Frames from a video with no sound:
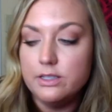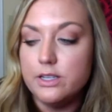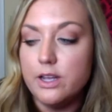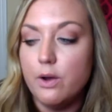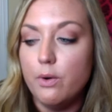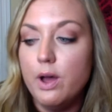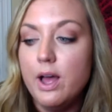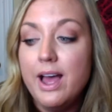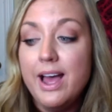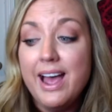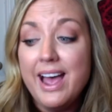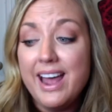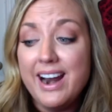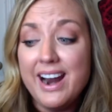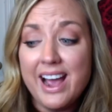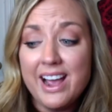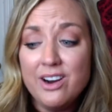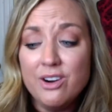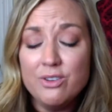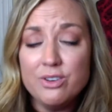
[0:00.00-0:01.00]
So, and
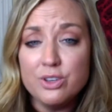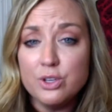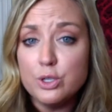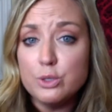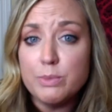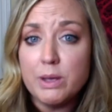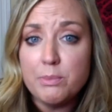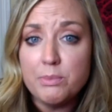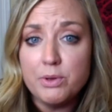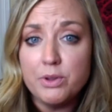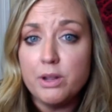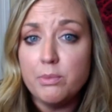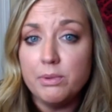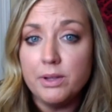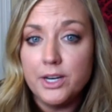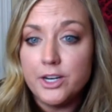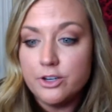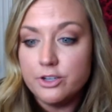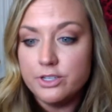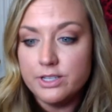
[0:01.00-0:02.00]
I don't use my beauty
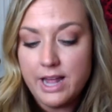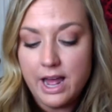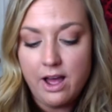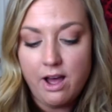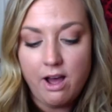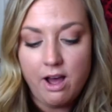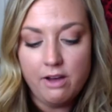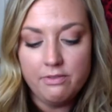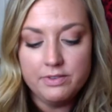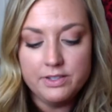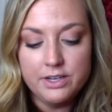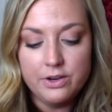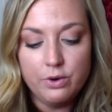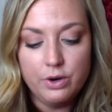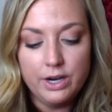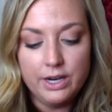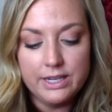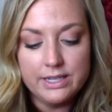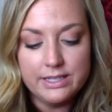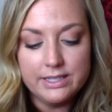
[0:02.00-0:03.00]
blenders that often
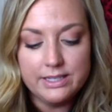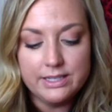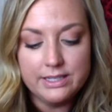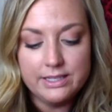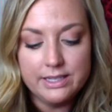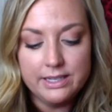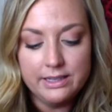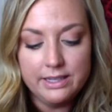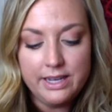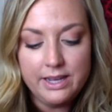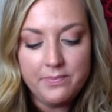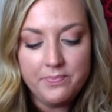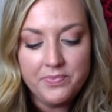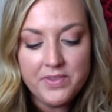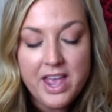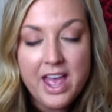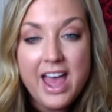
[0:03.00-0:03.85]
or consistently.